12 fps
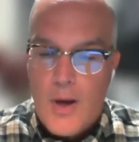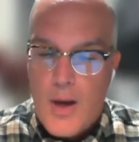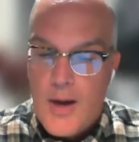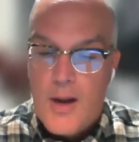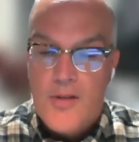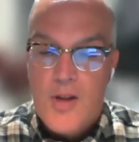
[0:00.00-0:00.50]

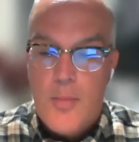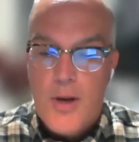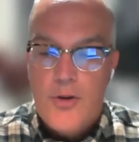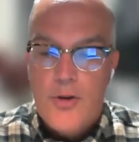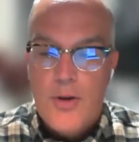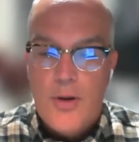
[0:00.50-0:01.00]
And as I
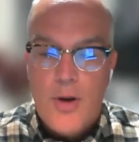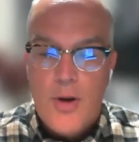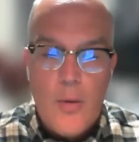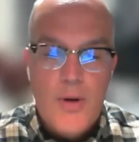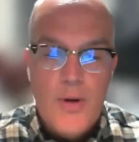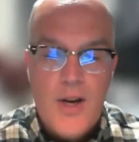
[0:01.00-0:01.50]
mentioned, I
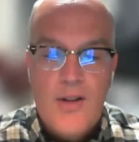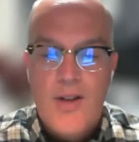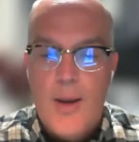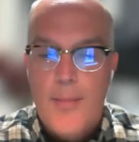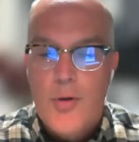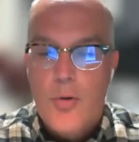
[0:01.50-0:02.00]
would take
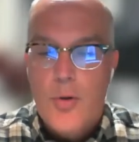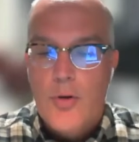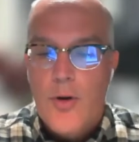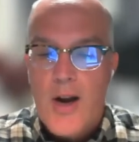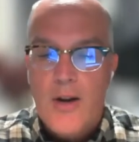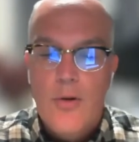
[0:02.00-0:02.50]
steps to
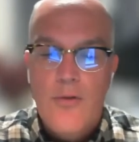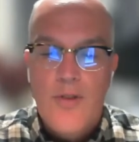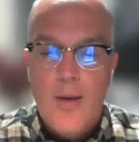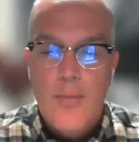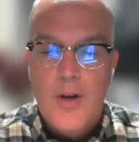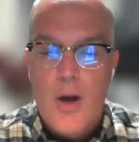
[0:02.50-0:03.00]
attract new
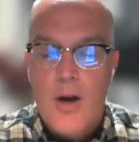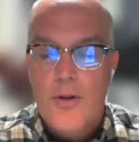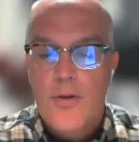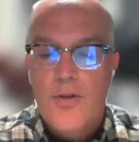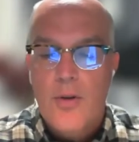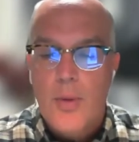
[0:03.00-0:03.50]
family
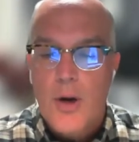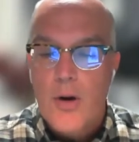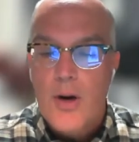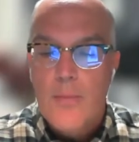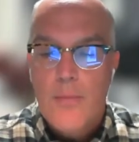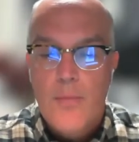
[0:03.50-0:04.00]
doctors to
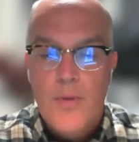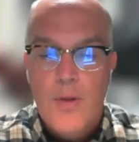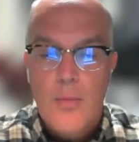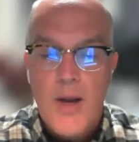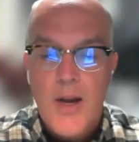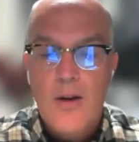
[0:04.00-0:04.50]
Barrie. The
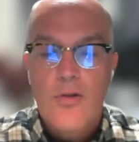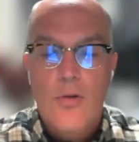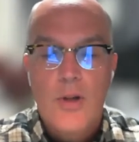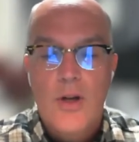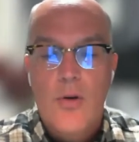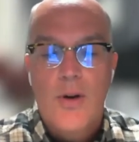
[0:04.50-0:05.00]
demand is
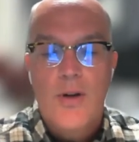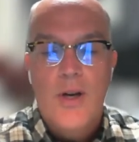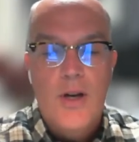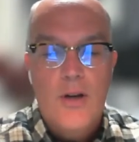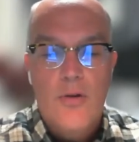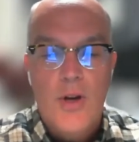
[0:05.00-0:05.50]
only going to
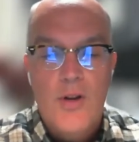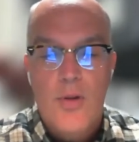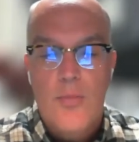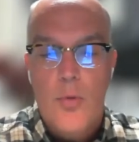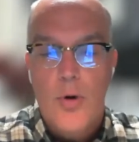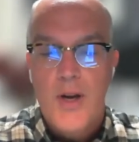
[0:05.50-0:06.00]
increase
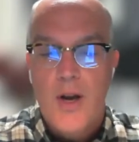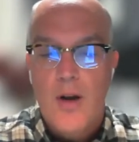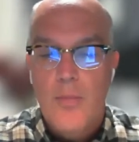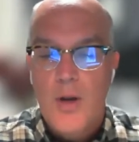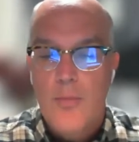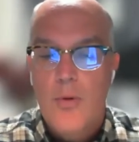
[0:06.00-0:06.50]
with more young
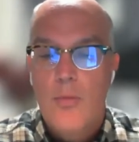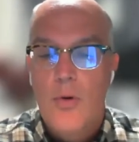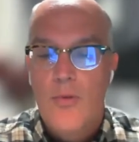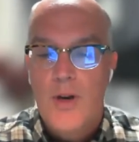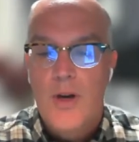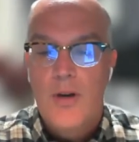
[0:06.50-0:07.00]
people moving